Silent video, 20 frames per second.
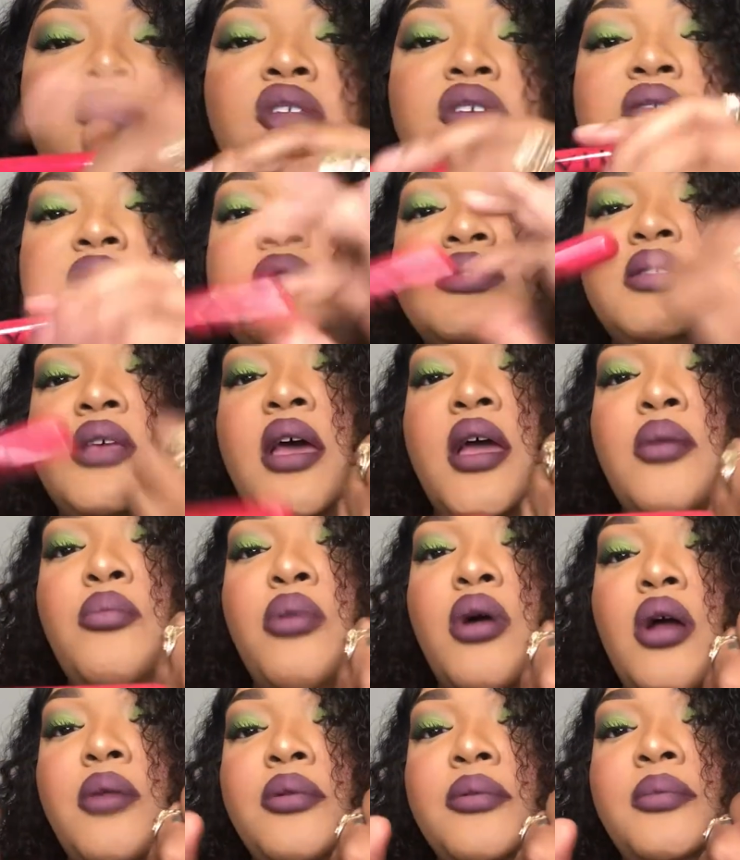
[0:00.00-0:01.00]
This is like
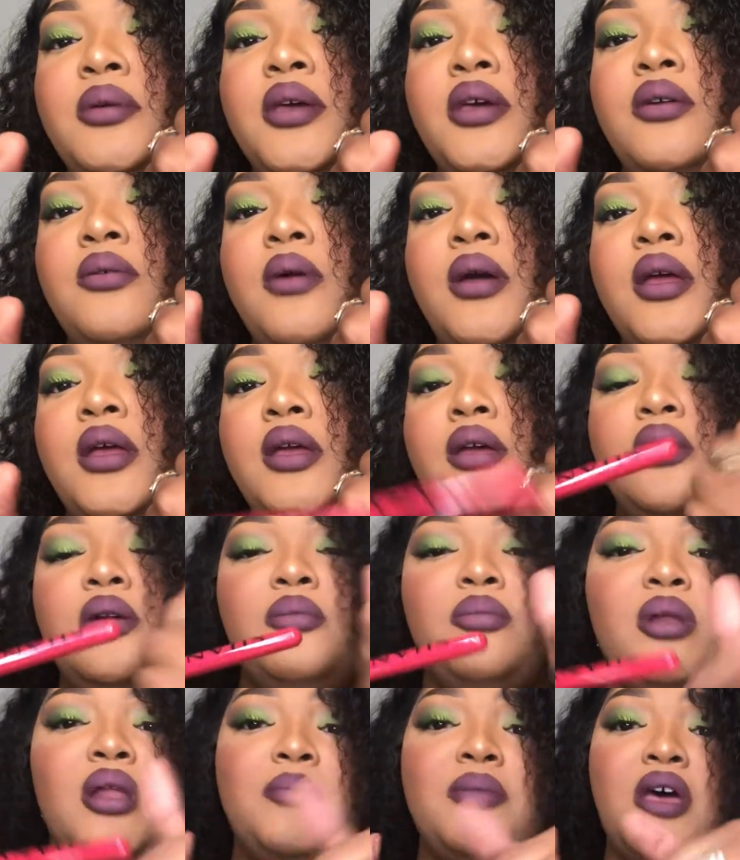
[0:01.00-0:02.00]
Barbie pink right
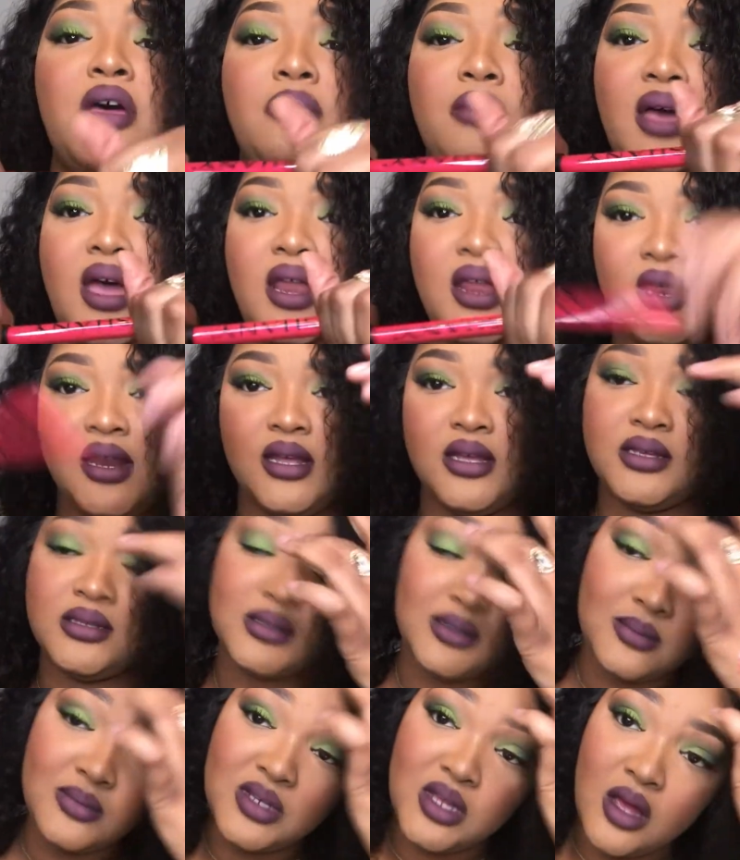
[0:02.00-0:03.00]
here, but I'm not mad at it because
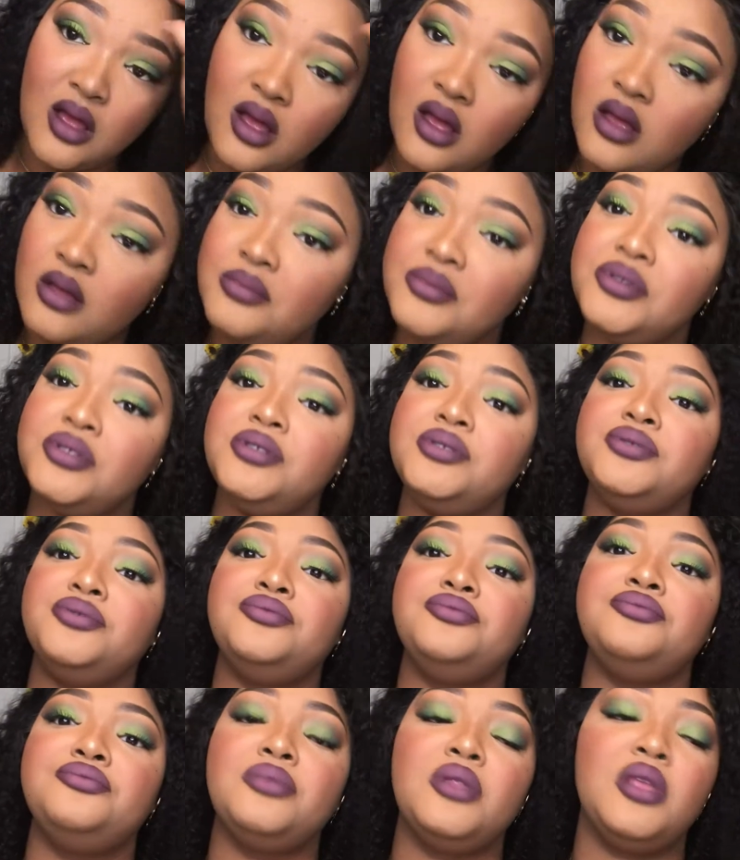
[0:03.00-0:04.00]
sometimes
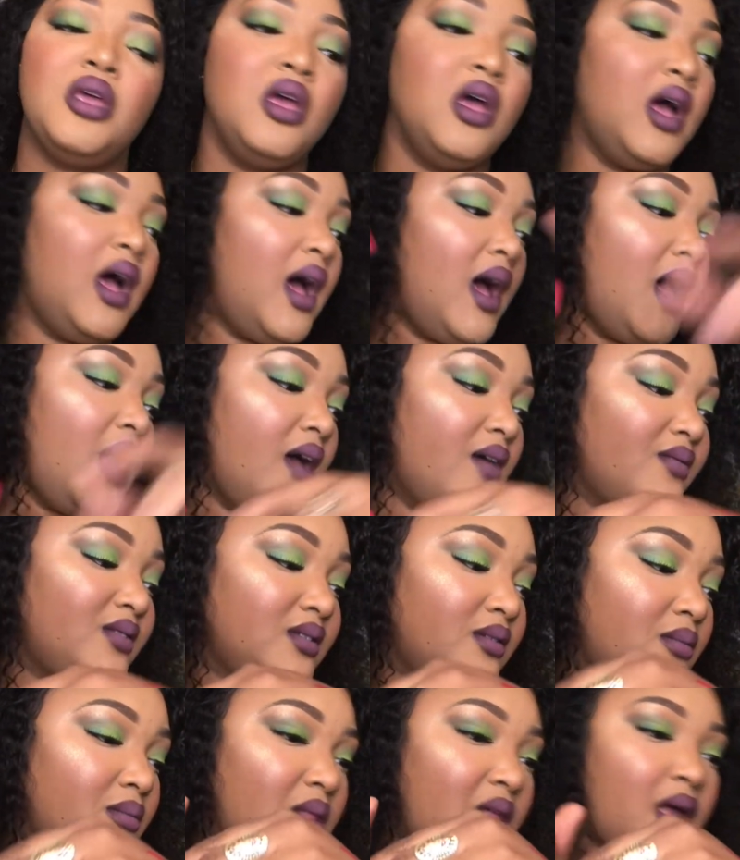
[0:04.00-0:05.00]
I have
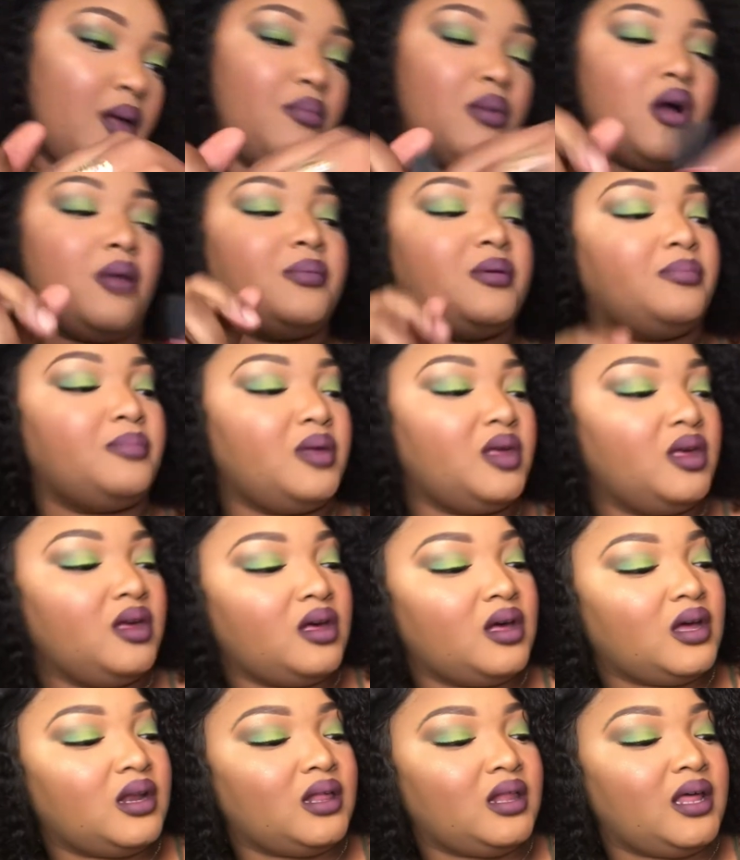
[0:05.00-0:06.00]
some like Barbie pink
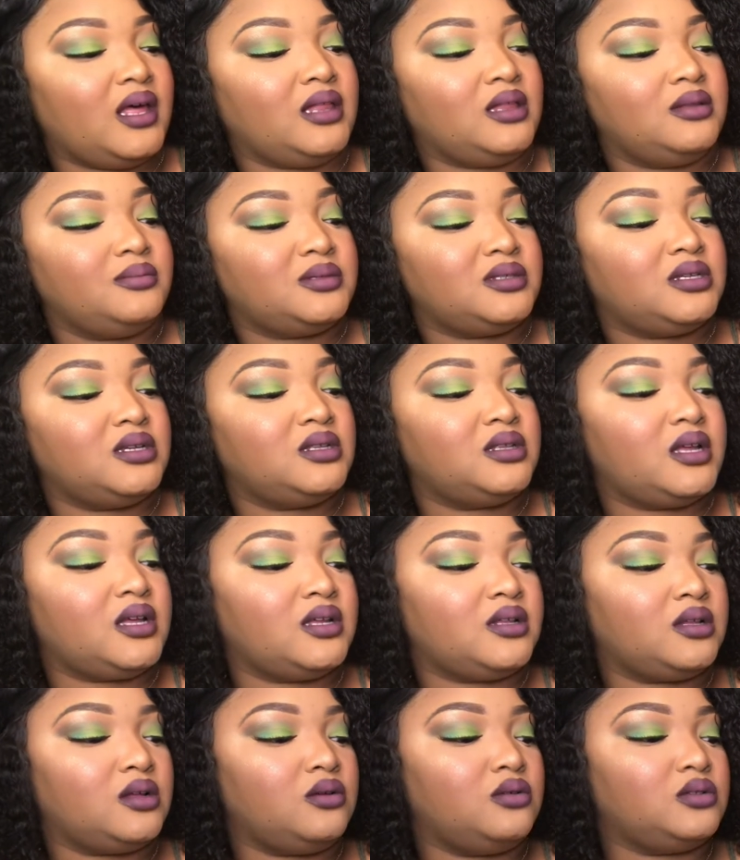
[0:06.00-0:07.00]
kind of like lipstick that
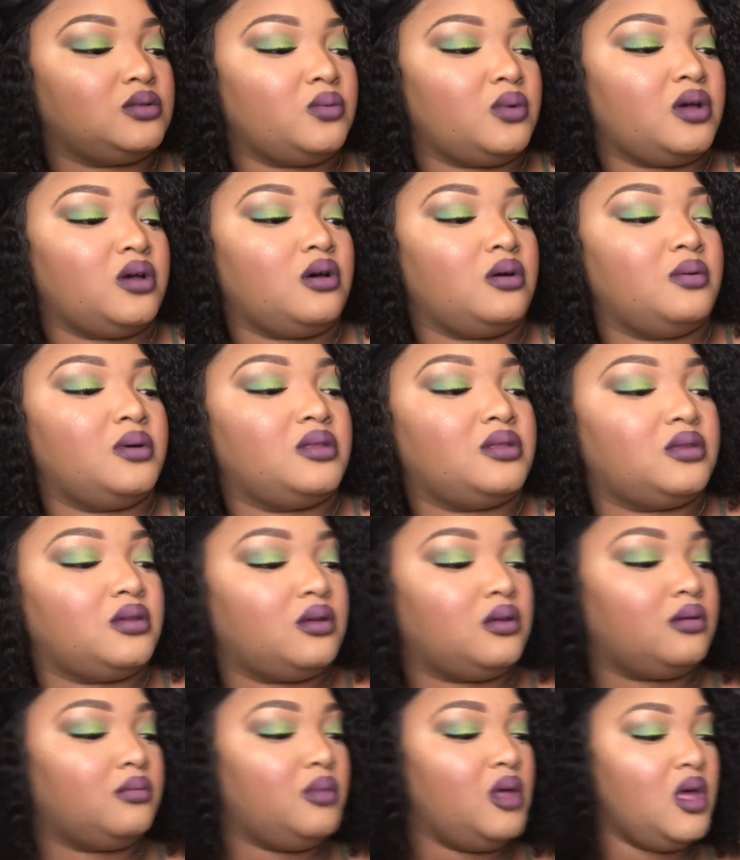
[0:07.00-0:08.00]
goes well with
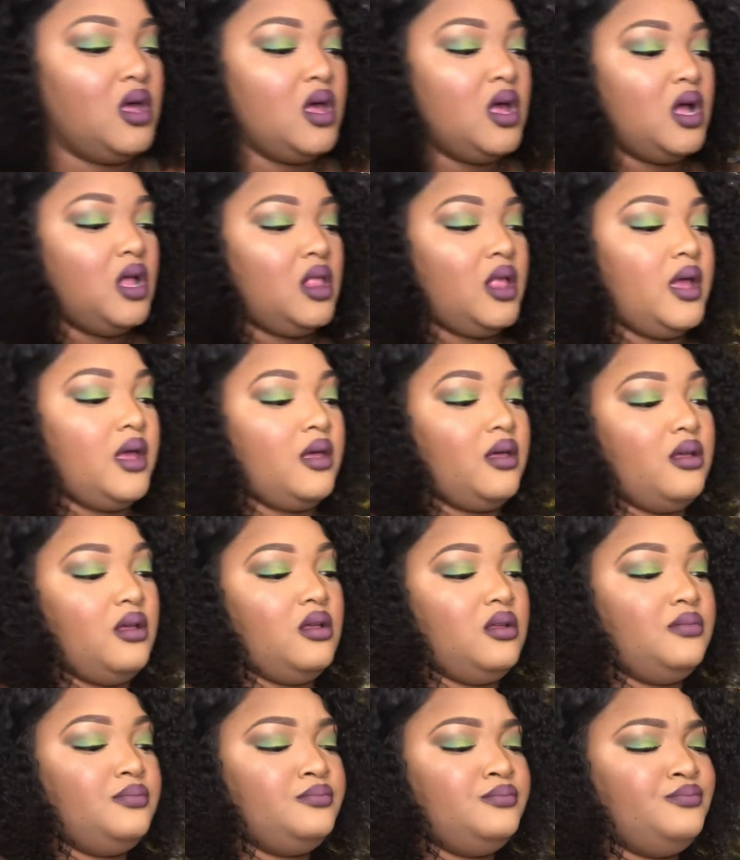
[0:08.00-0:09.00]
like
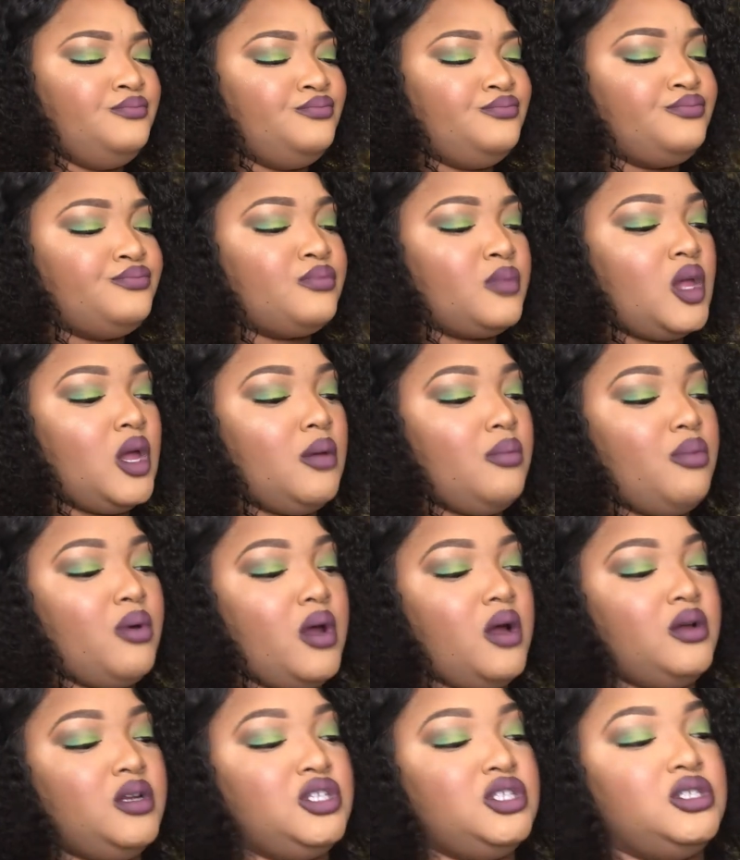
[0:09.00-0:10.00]
a
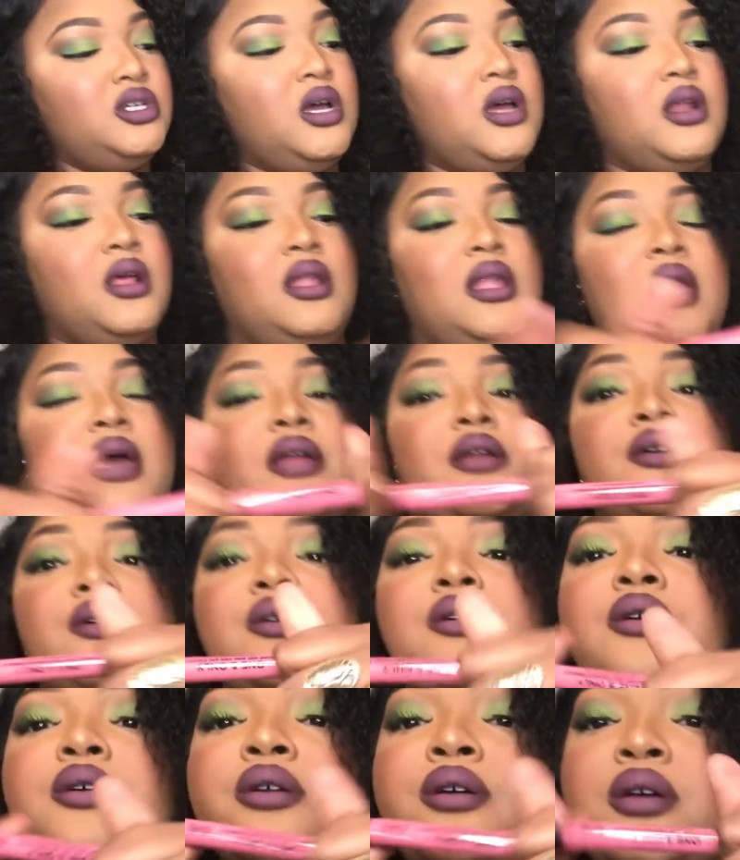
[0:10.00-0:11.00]
brownish kind of liner.
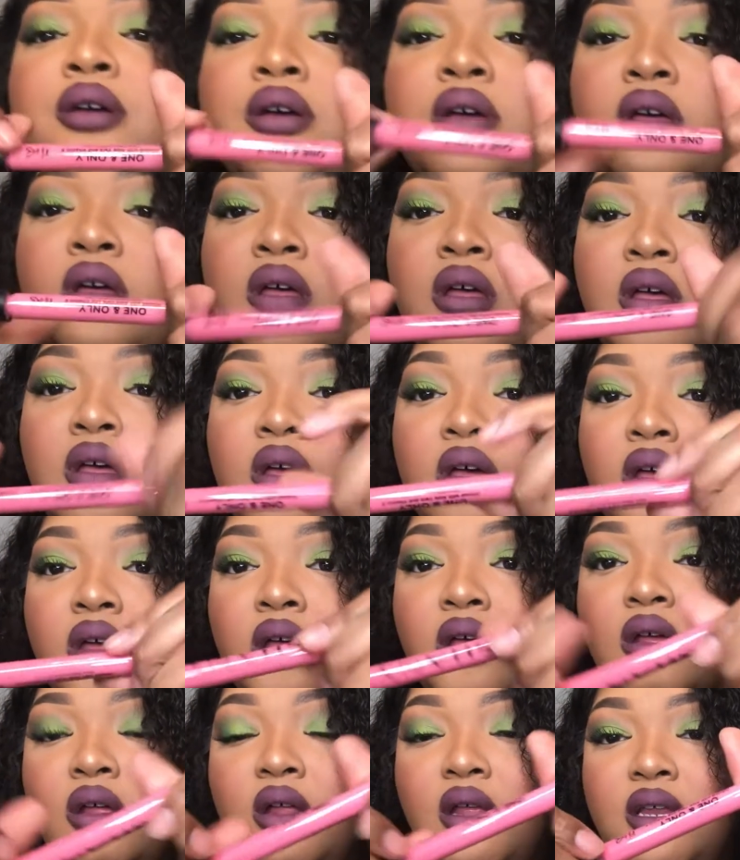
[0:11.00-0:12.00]

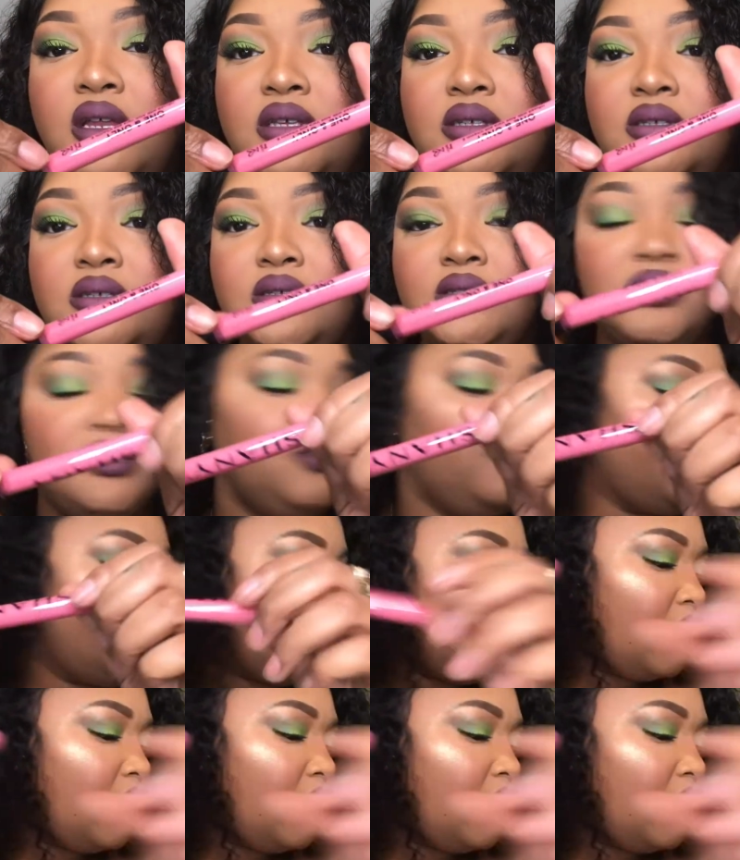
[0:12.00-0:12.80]
And this is different.